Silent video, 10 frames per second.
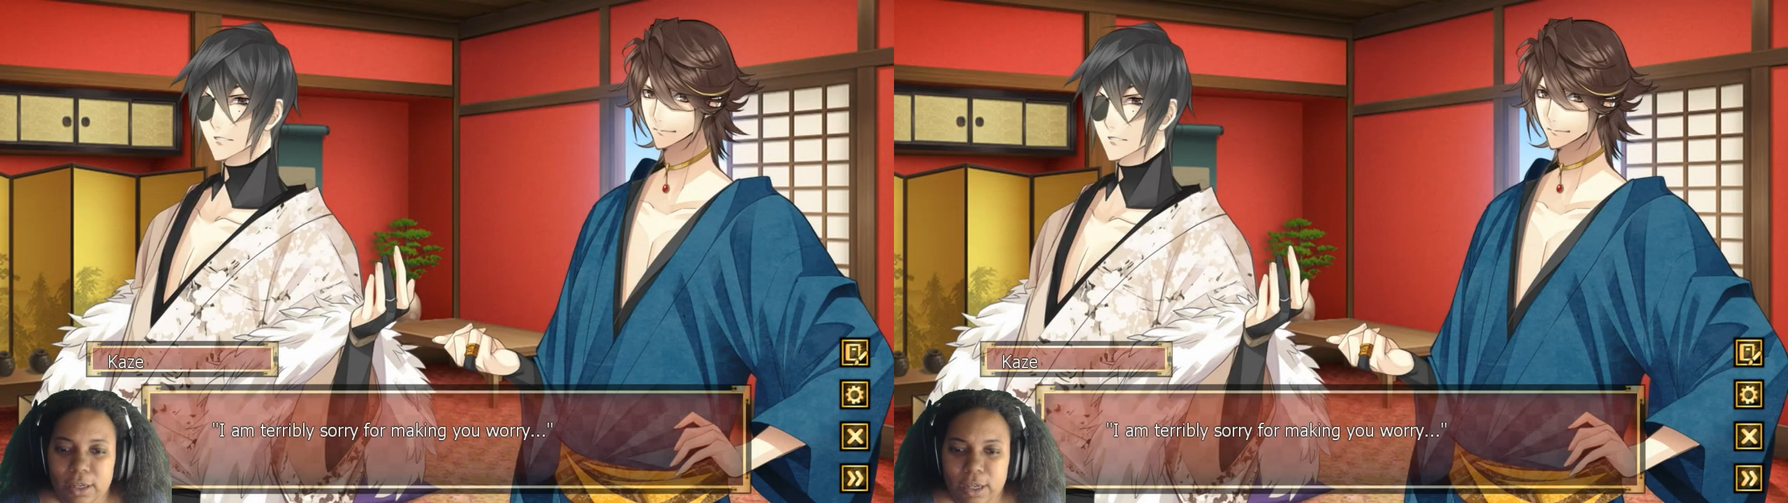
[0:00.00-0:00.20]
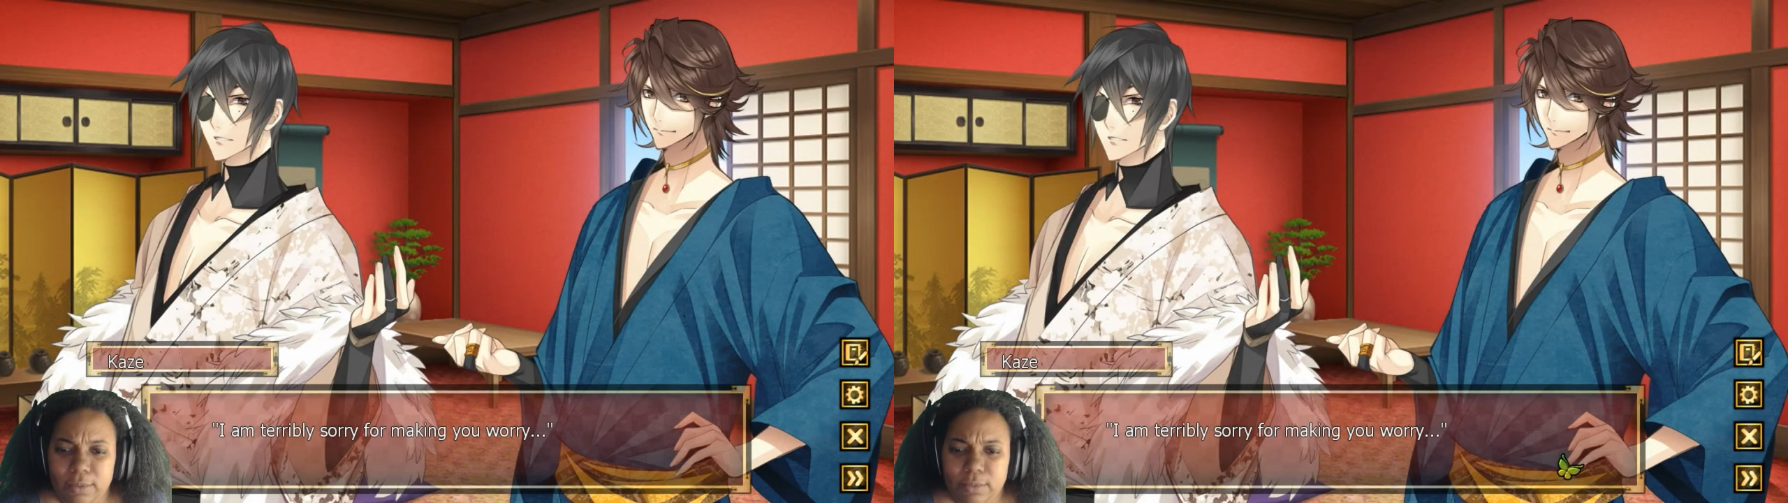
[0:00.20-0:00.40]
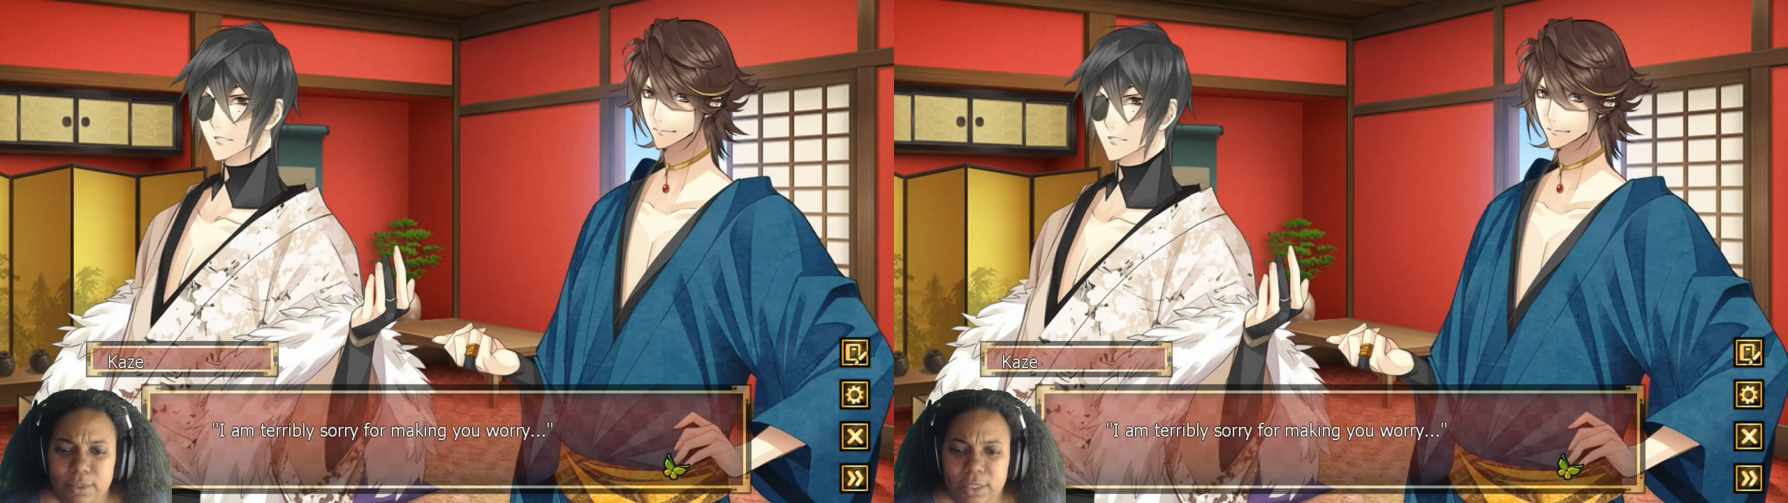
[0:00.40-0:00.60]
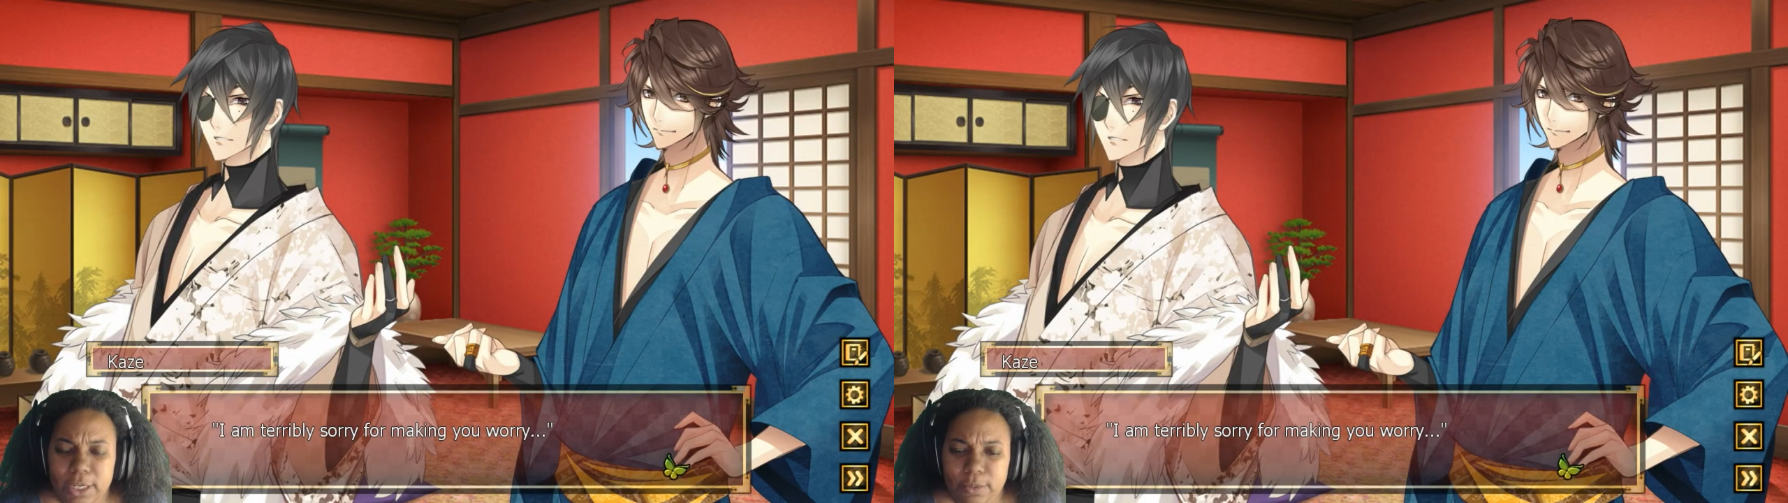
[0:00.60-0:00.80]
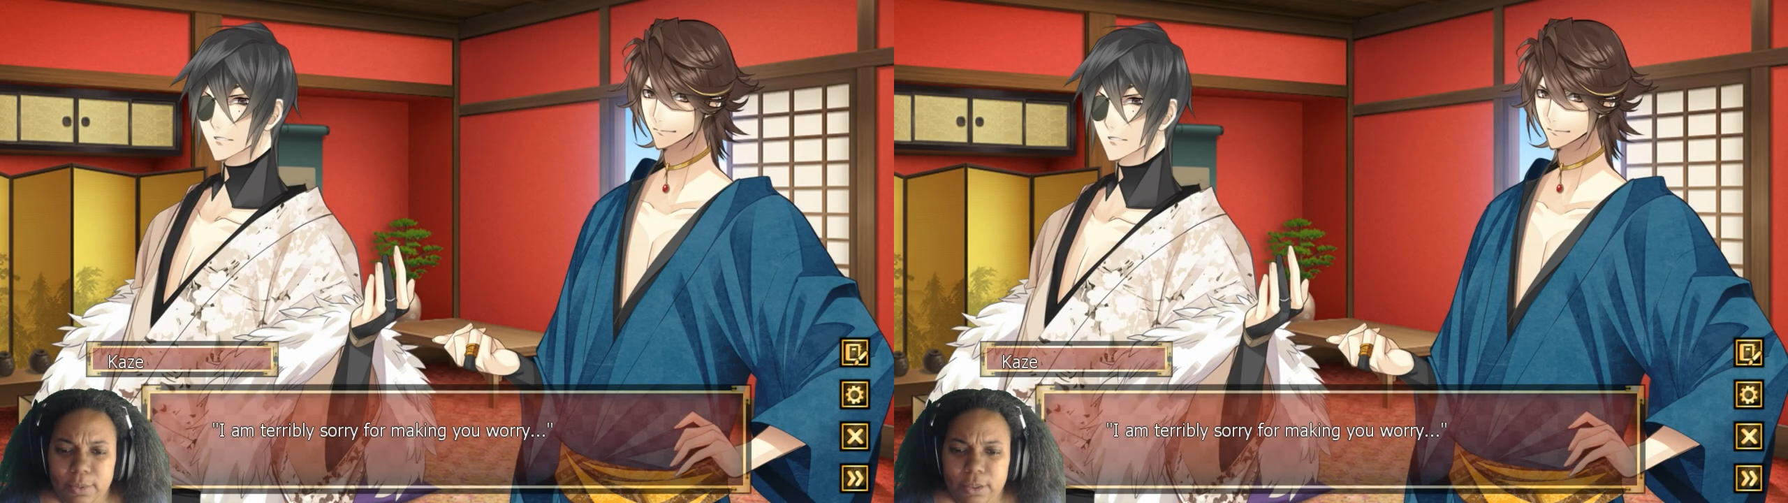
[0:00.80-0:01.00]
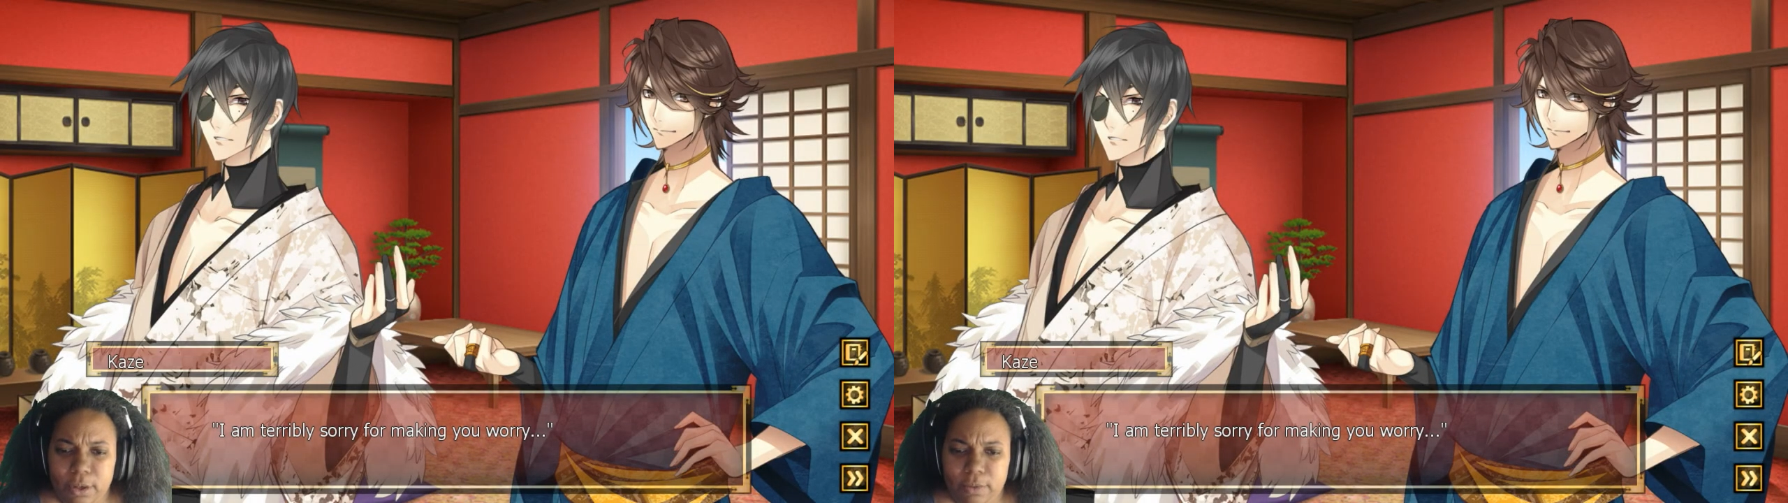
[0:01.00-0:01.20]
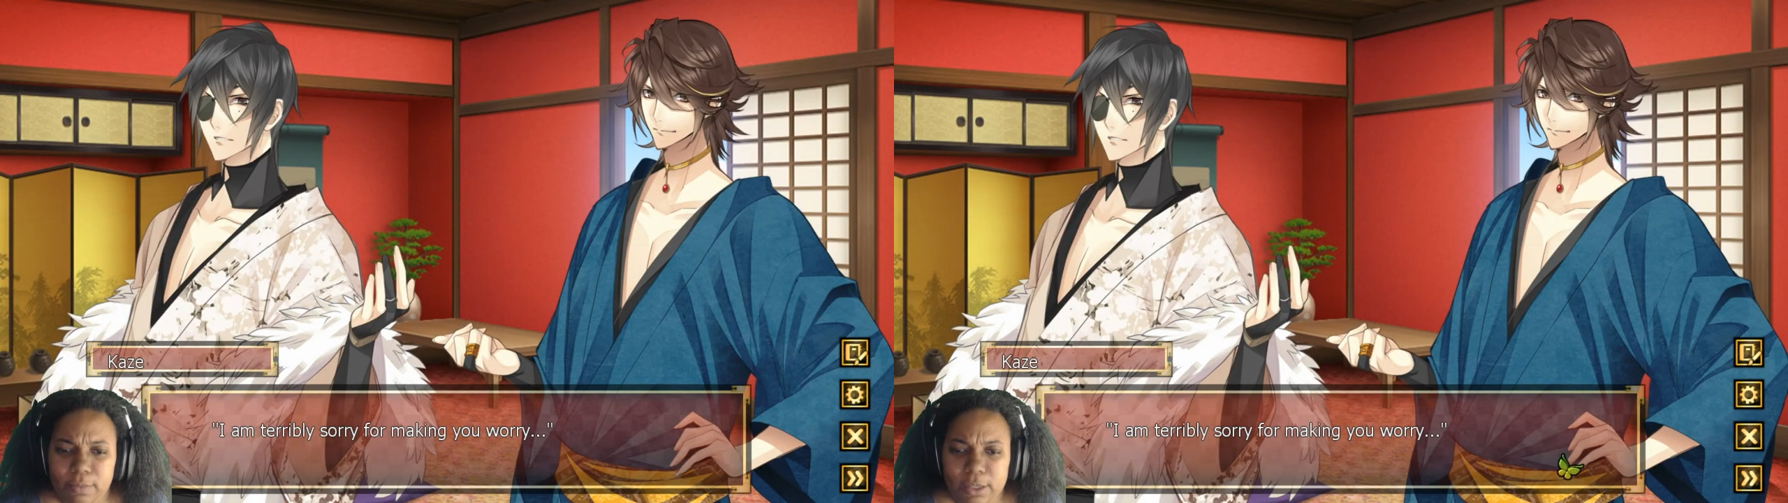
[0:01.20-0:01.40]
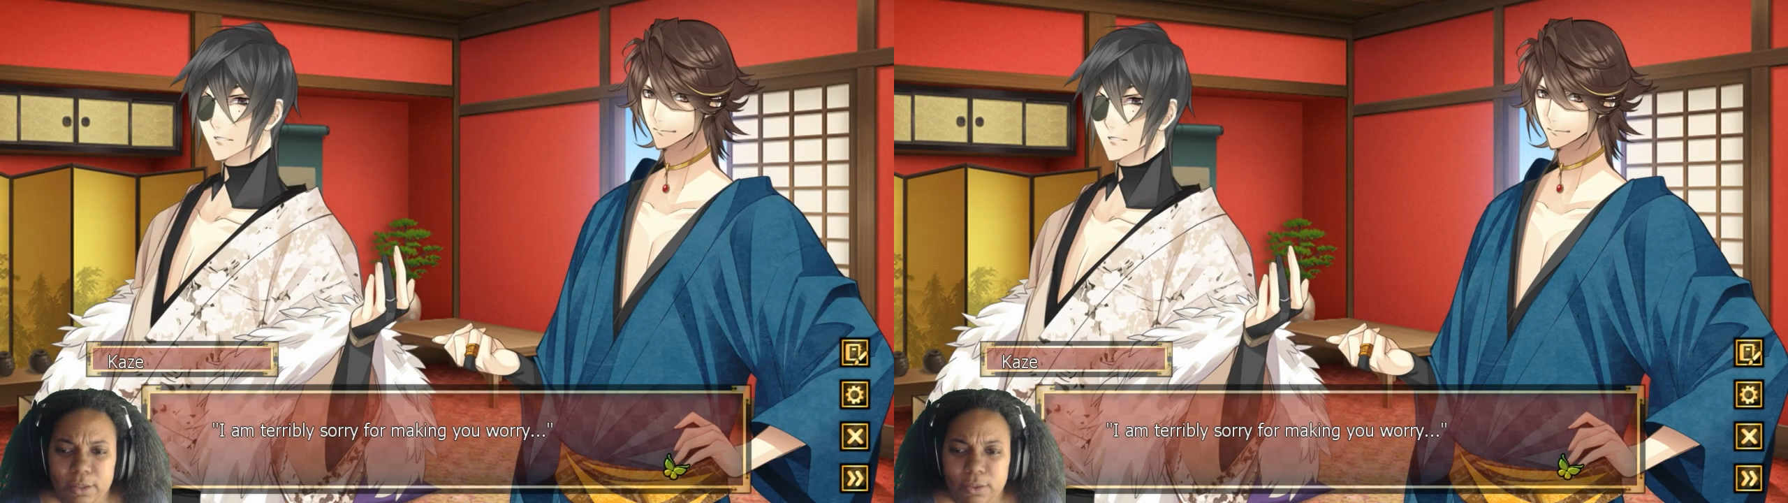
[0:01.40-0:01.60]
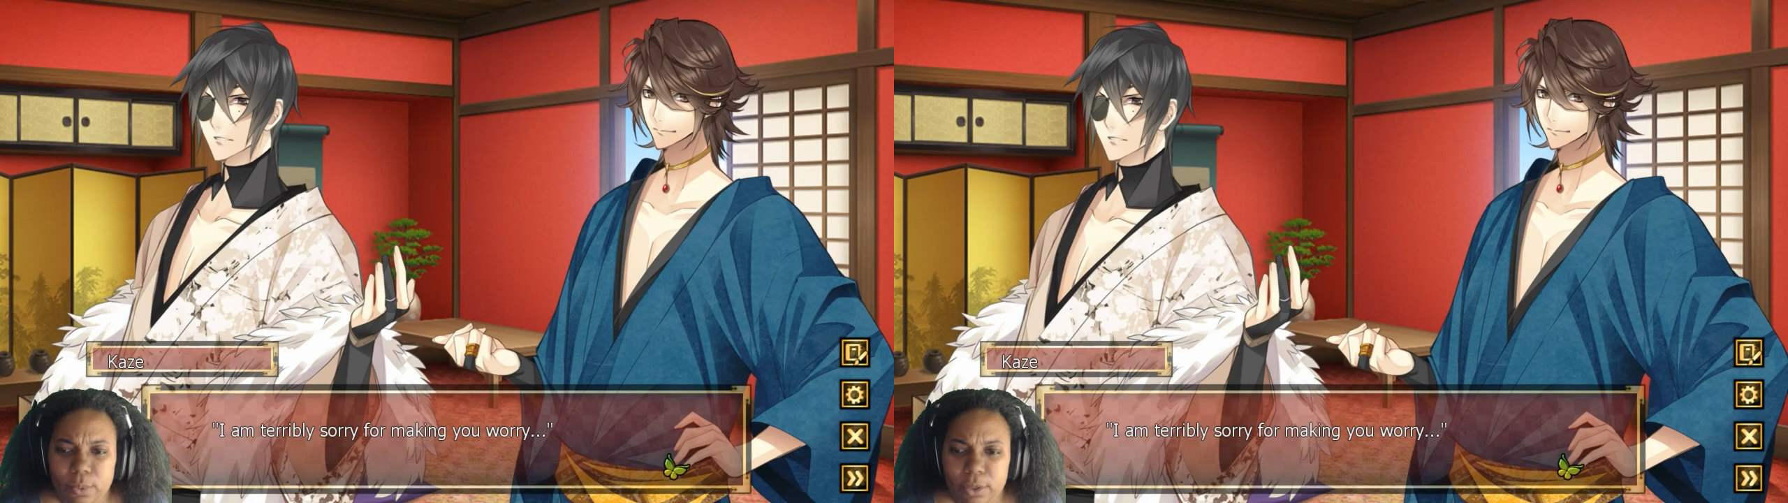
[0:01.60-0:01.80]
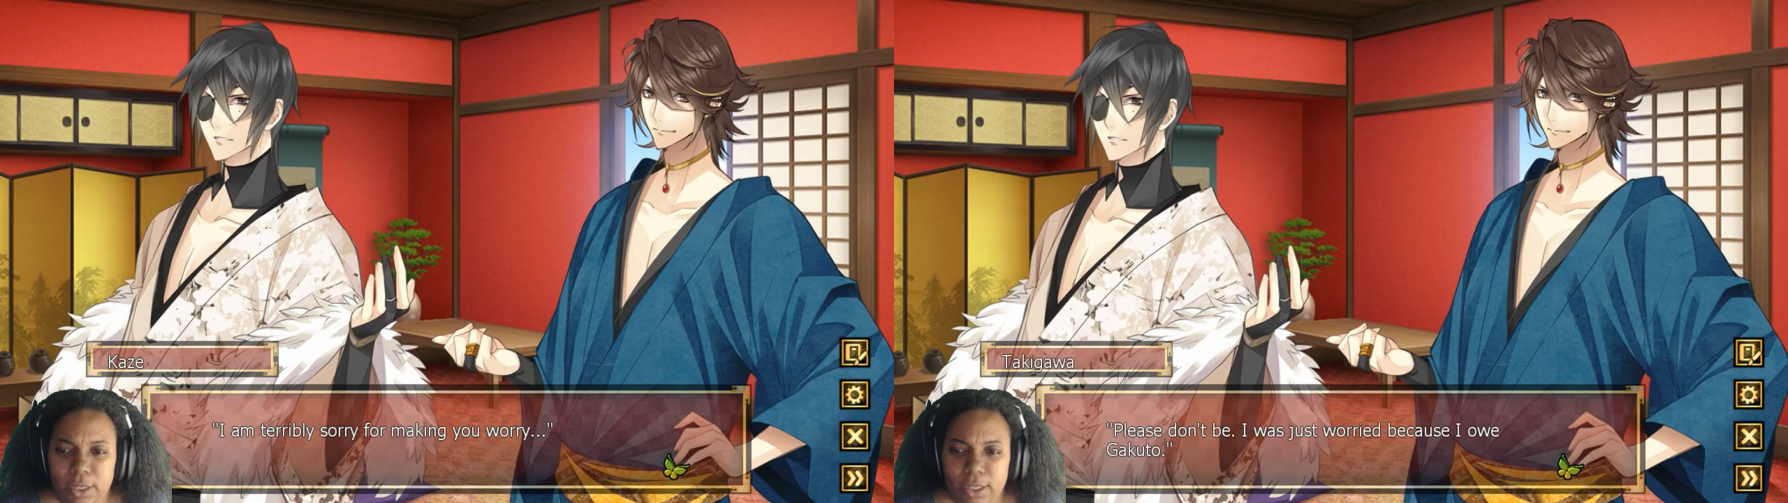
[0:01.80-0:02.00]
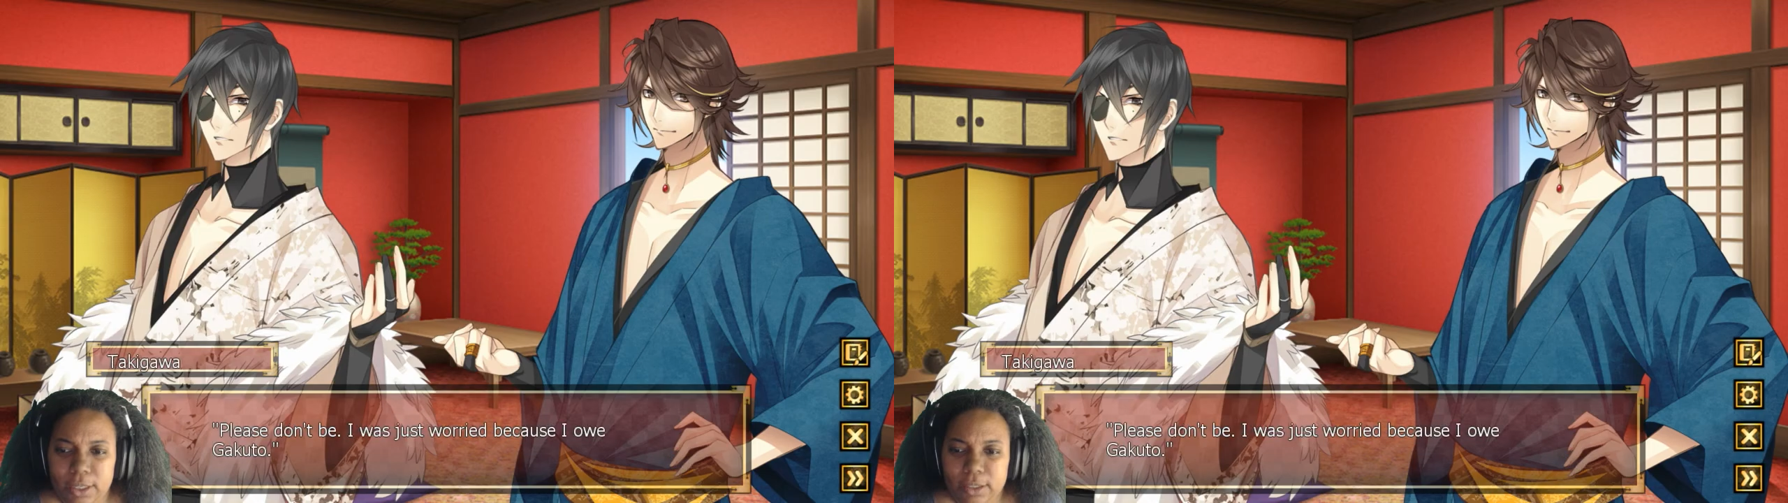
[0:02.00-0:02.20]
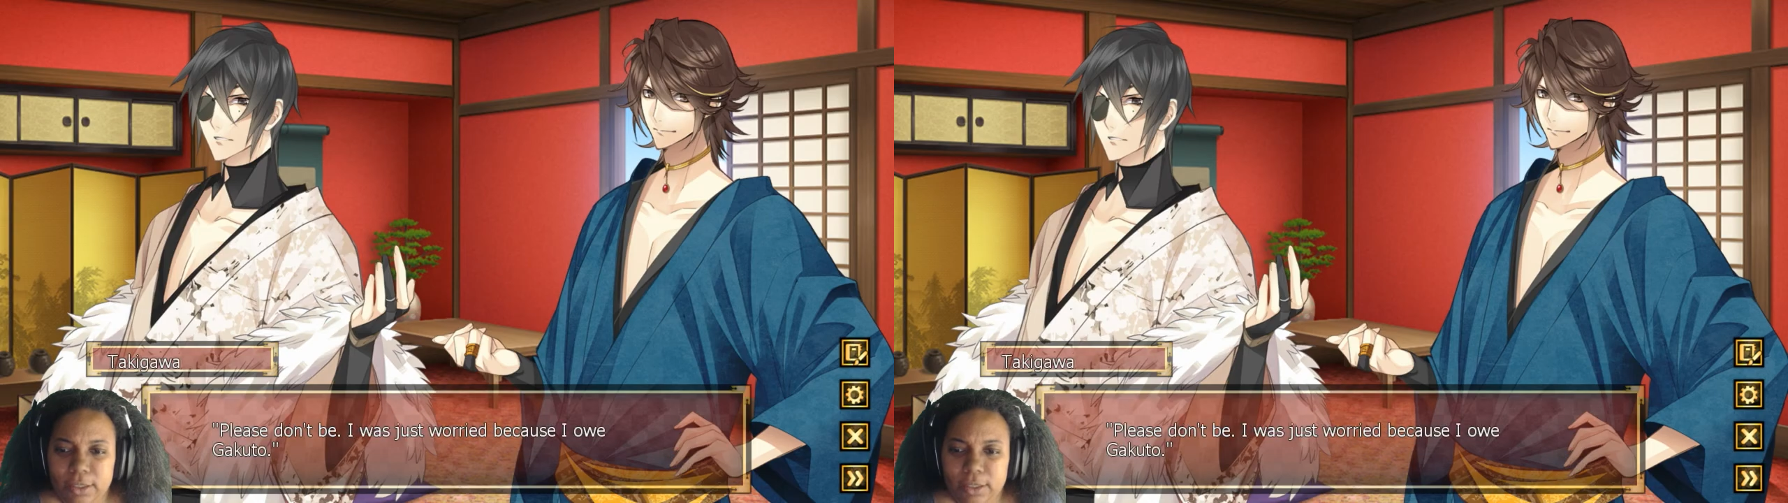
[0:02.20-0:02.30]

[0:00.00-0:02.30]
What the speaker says: I'm terribly sorry for making you worry.